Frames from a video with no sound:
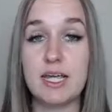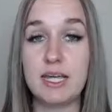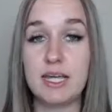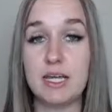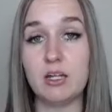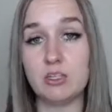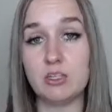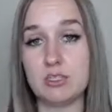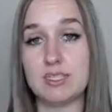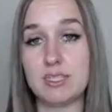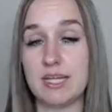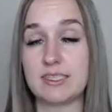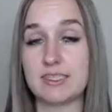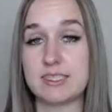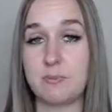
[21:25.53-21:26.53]
he
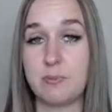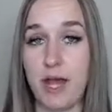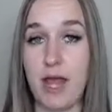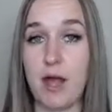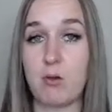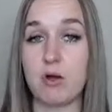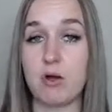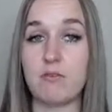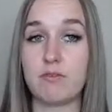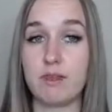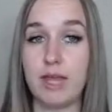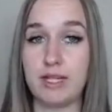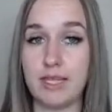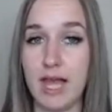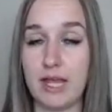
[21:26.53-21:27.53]
understands the power of
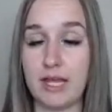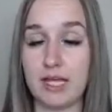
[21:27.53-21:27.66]
like that